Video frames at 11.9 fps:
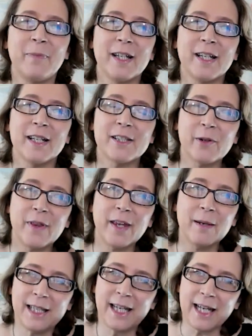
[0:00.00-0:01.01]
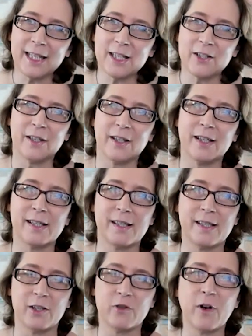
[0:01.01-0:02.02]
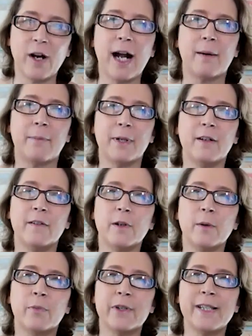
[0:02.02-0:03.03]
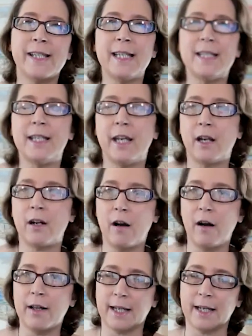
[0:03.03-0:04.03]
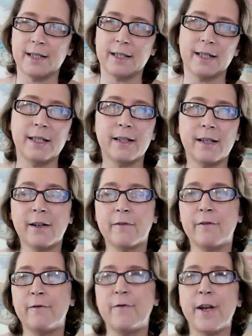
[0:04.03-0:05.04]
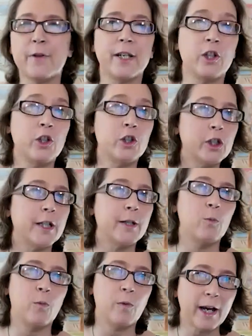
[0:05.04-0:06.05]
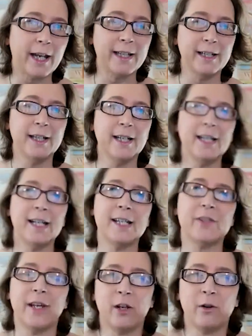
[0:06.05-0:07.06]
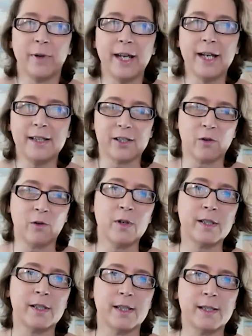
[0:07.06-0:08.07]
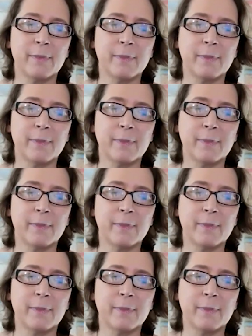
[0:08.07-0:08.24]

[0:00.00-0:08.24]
So they may get into this trap of presenting content in a very good way. And so they create these courses, but